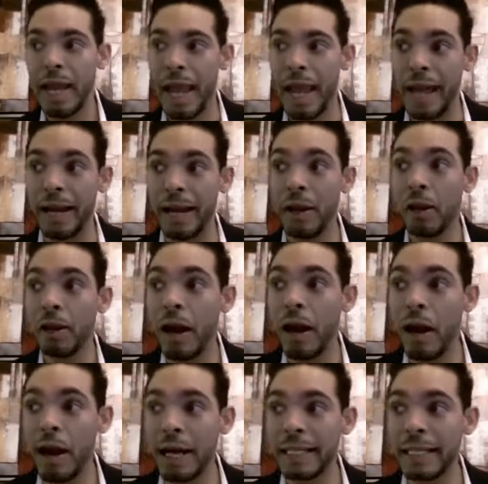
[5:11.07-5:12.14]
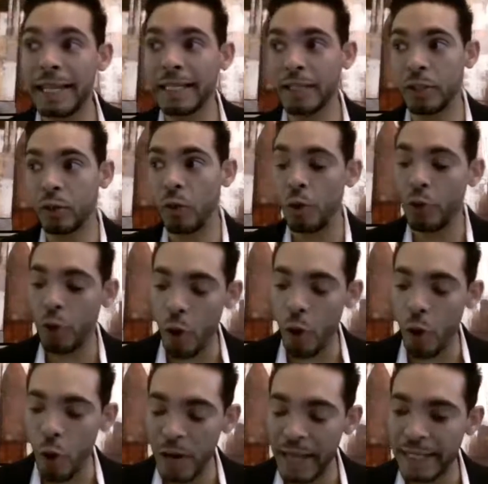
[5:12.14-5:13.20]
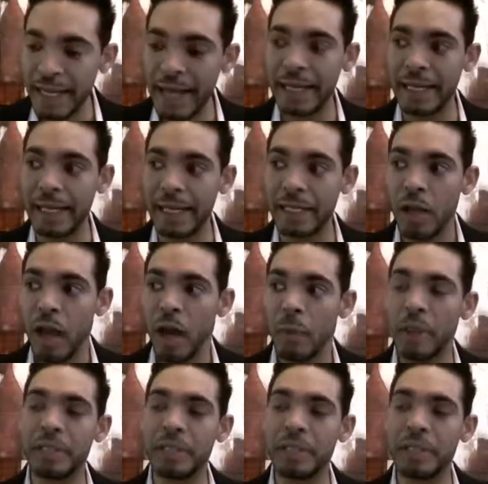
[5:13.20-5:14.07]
And it'll allow architects to grow their own identities,